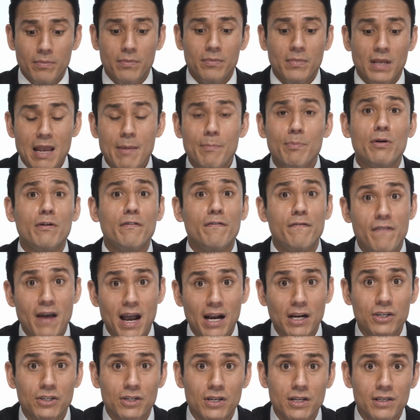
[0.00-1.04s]

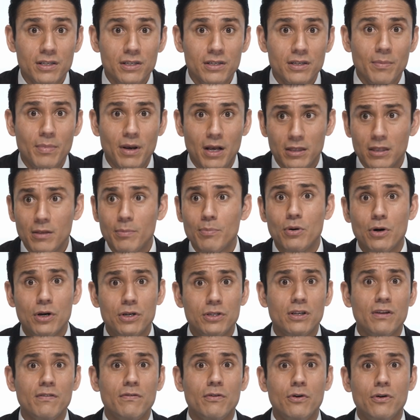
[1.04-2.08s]
imperfections about the
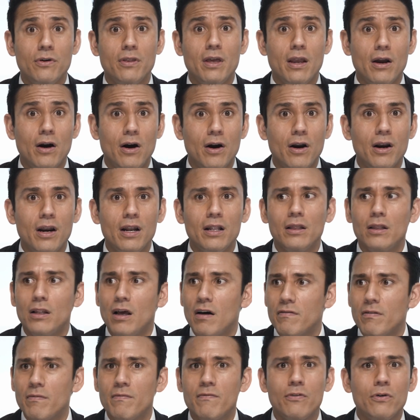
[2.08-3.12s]
person of who they are and love
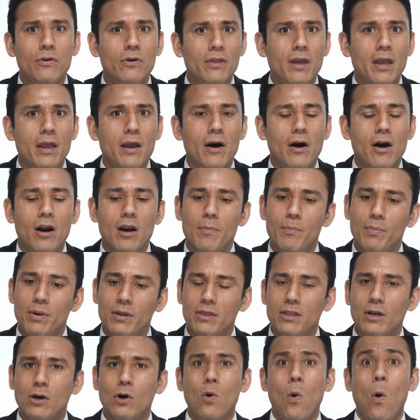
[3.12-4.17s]
them for who they are, but
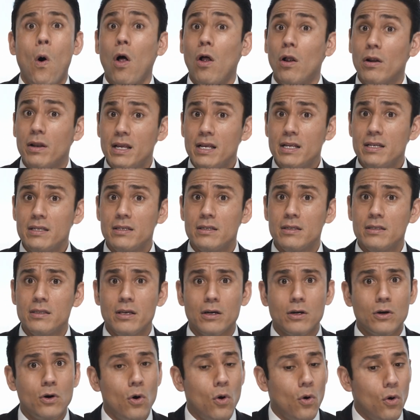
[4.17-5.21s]
the qualities, the
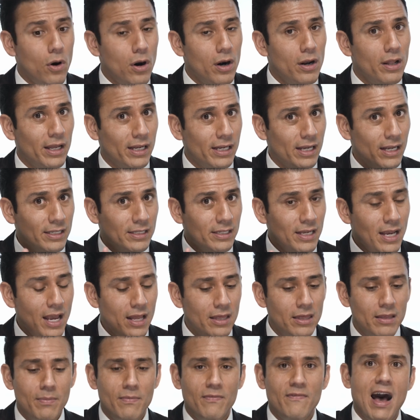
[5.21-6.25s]
core, like I said,
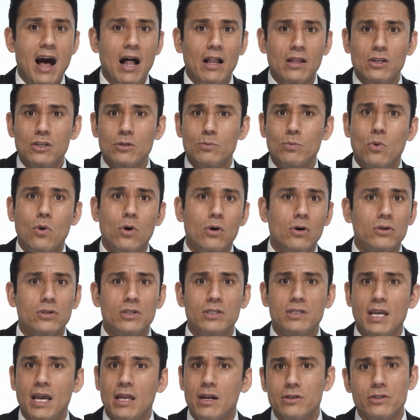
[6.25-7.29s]
the values, morals,
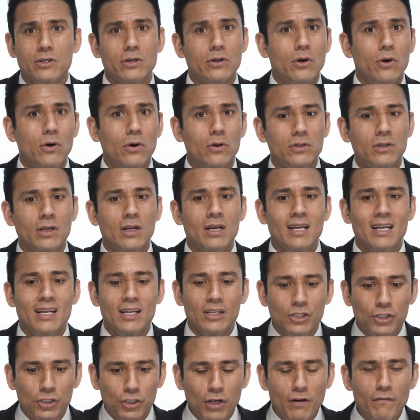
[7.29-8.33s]
standards, and goals,
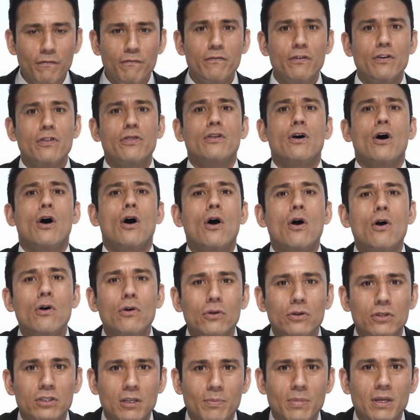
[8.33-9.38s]
shoot for
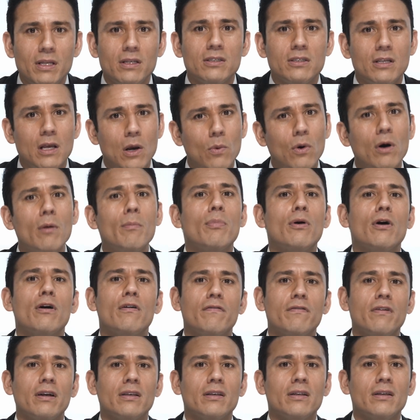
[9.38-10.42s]
those to be somewhat
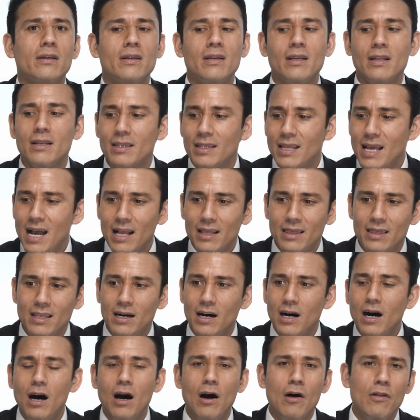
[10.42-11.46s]
perfect, not the
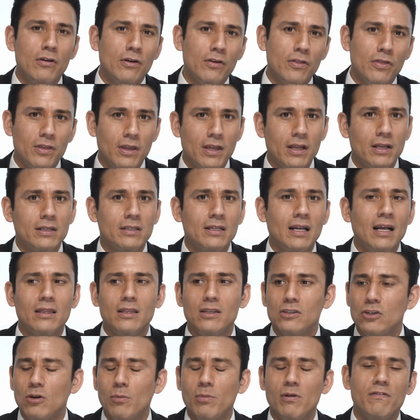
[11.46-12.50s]
other things, not the
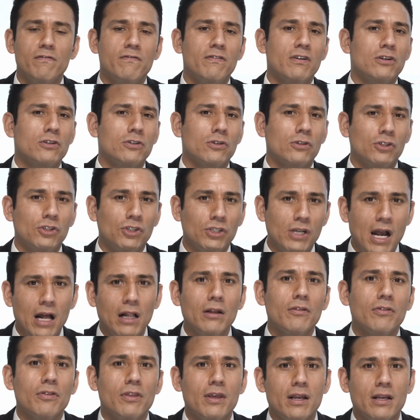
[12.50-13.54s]
superficial,
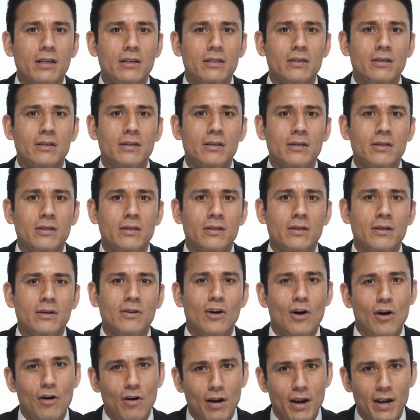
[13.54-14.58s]
shallow things,
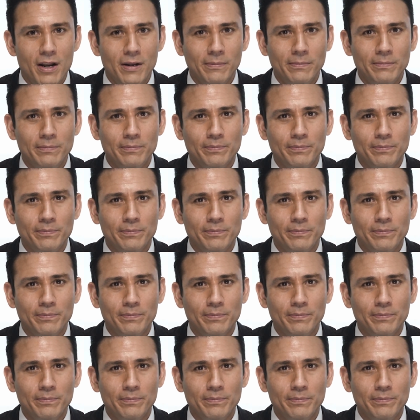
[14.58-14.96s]
all right?